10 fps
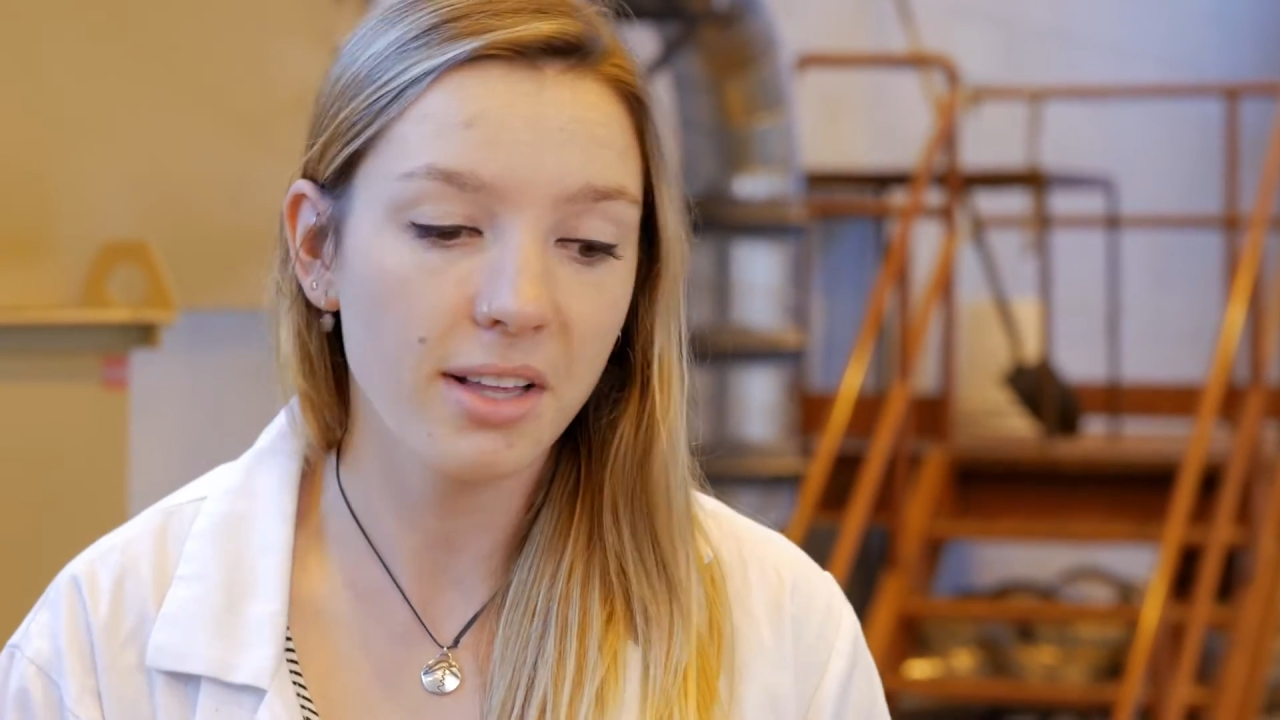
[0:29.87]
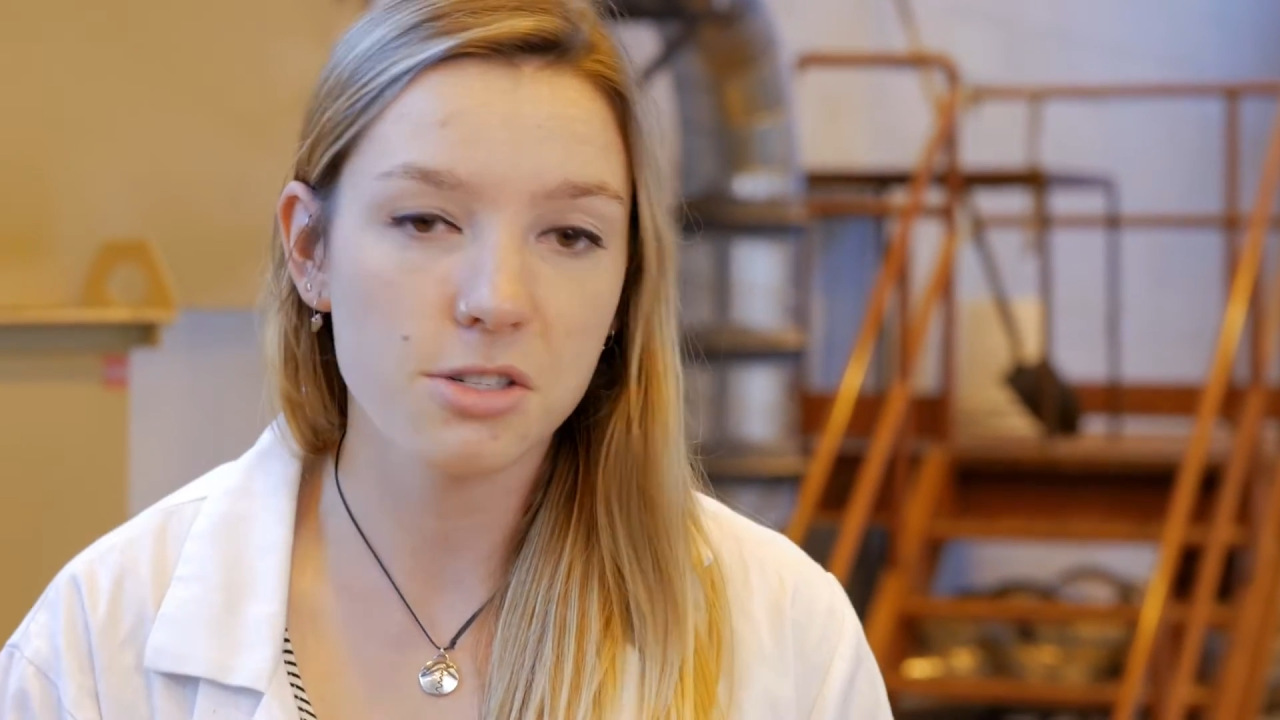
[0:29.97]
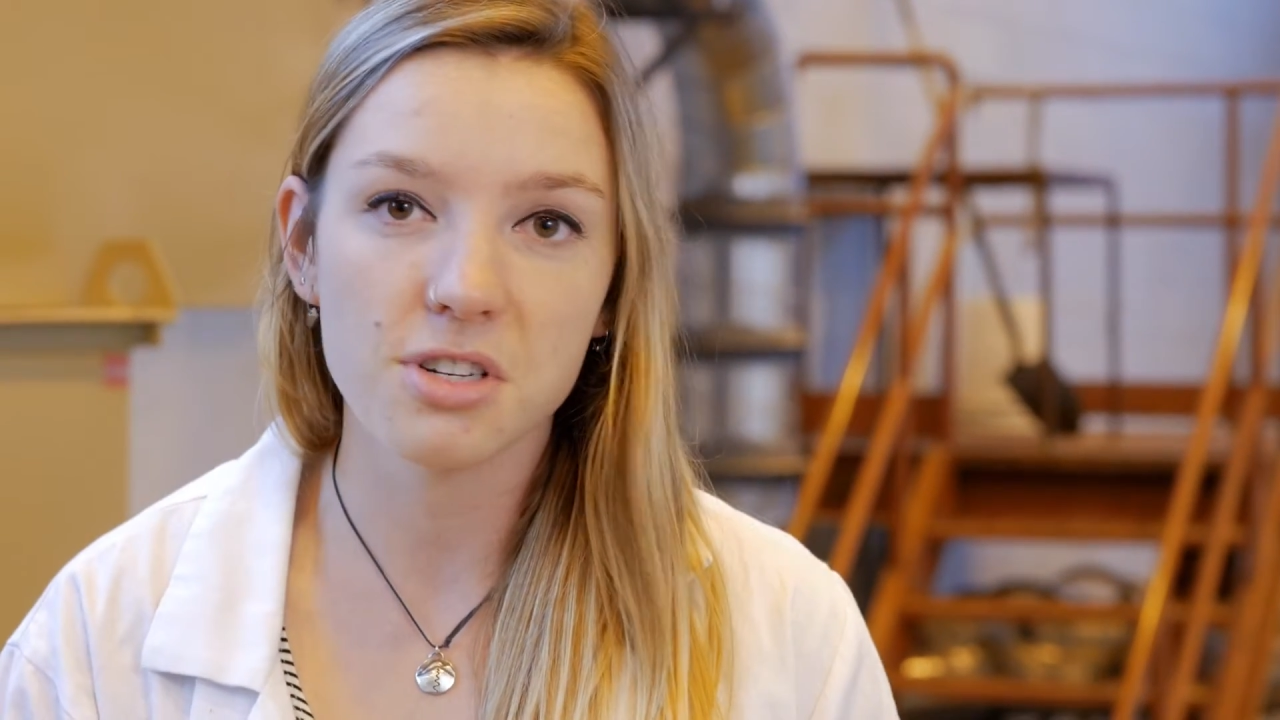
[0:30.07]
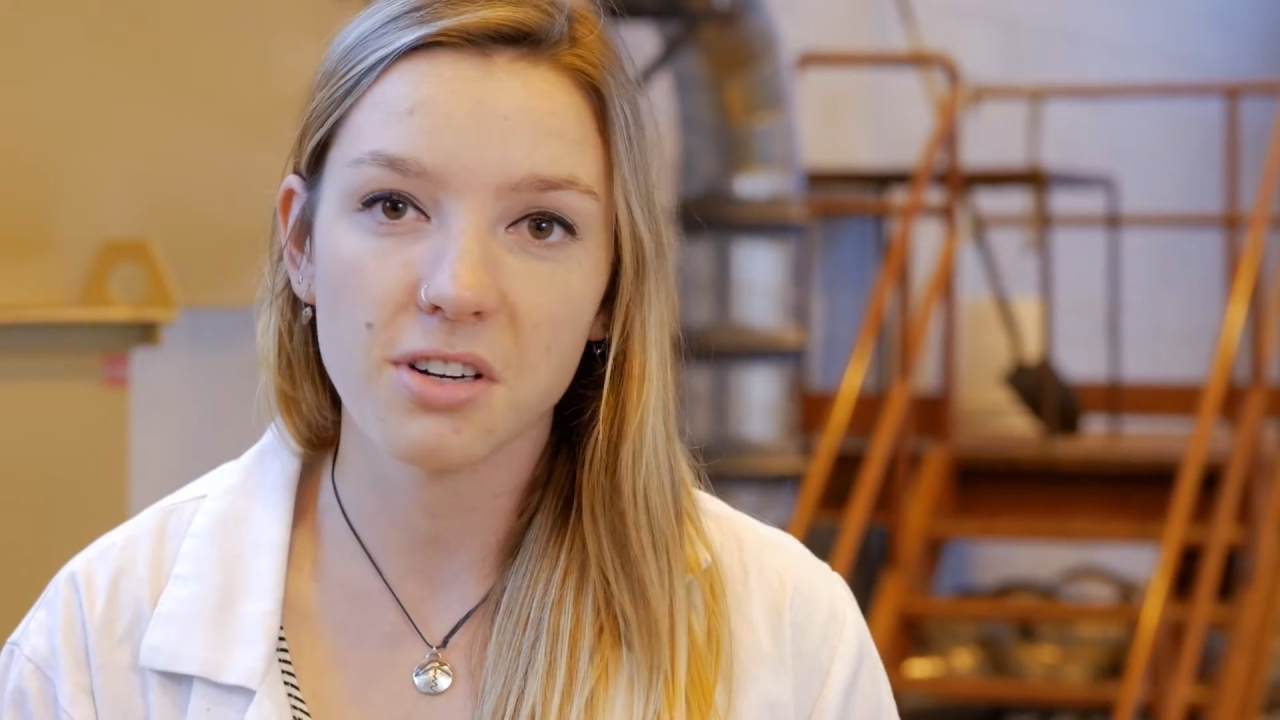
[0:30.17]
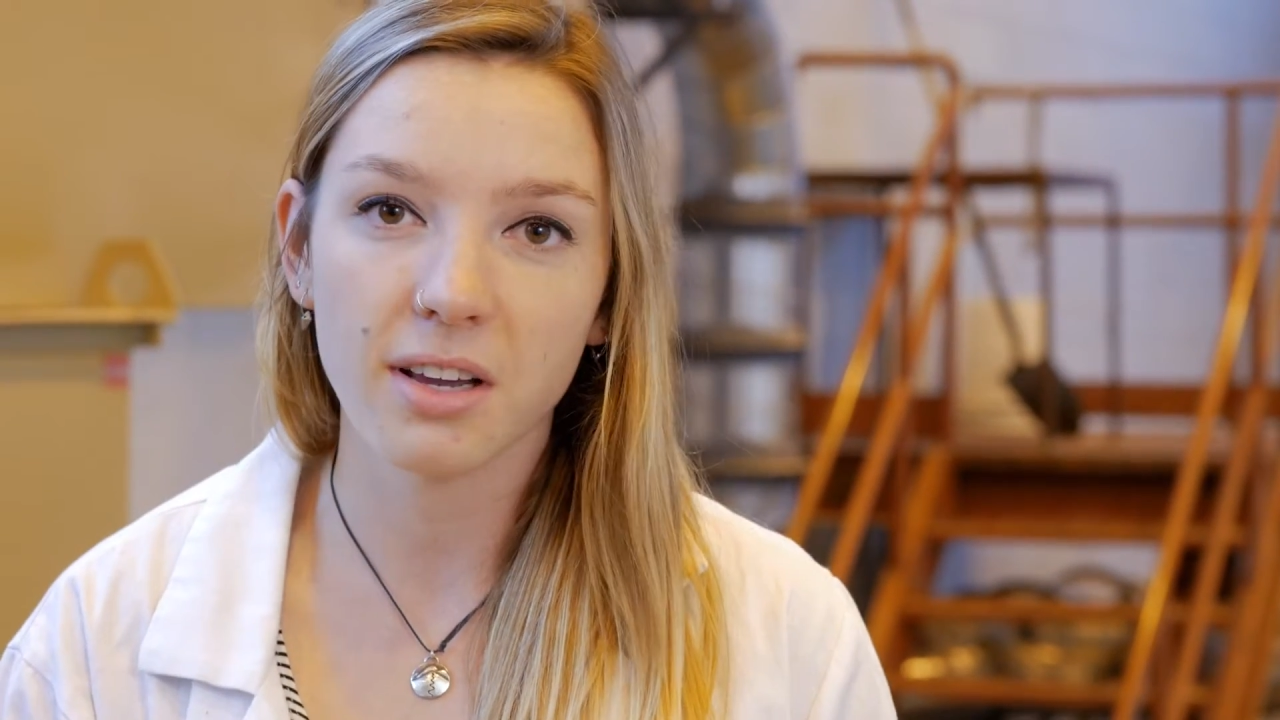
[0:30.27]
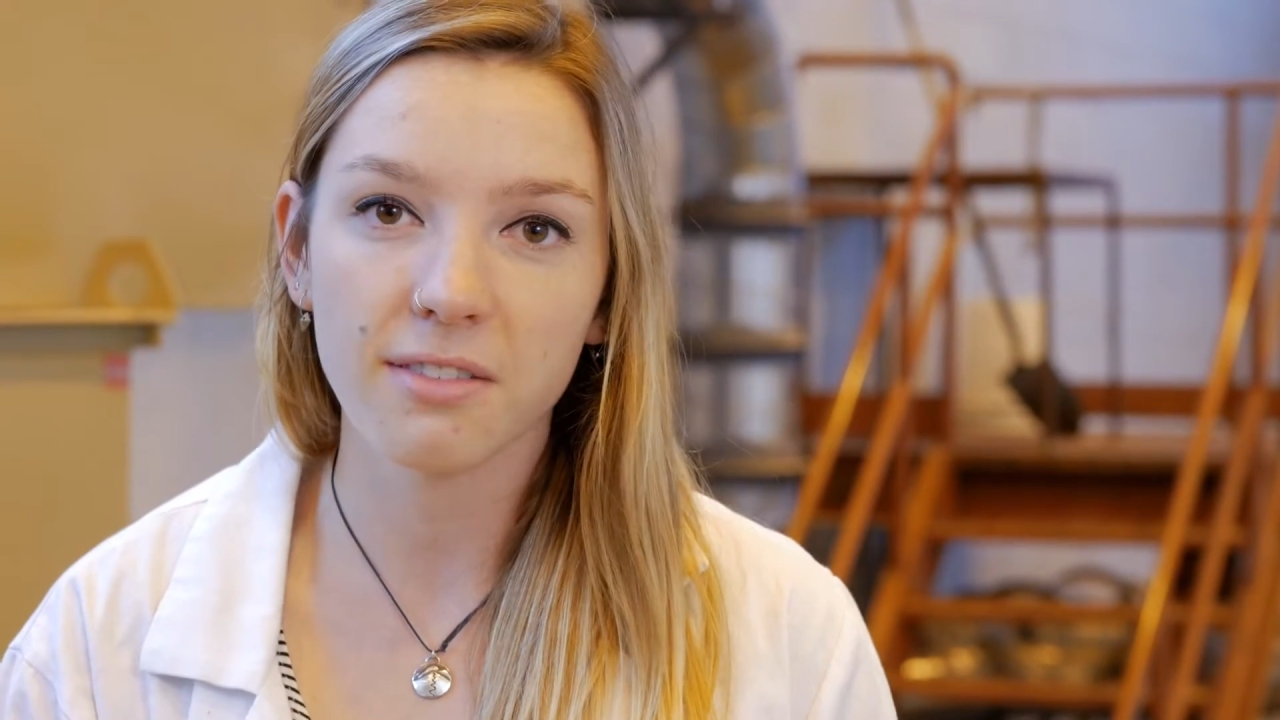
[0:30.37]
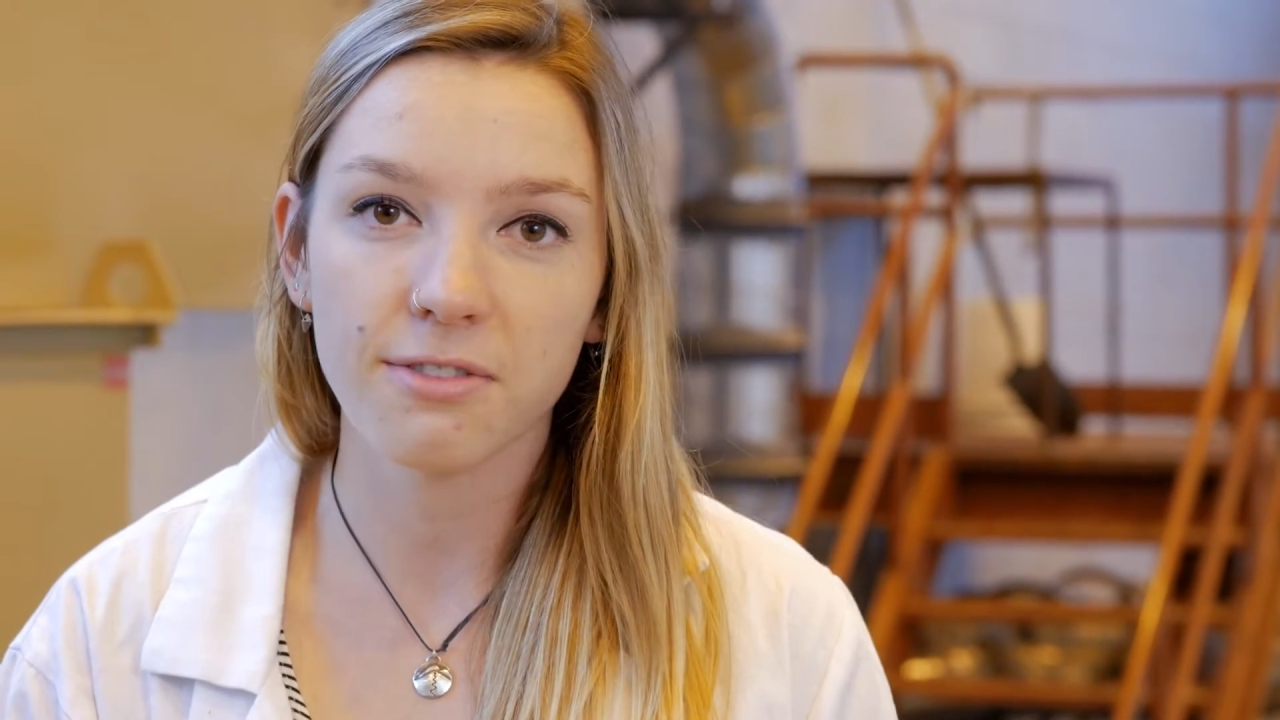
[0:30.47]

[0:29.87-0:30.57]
engineering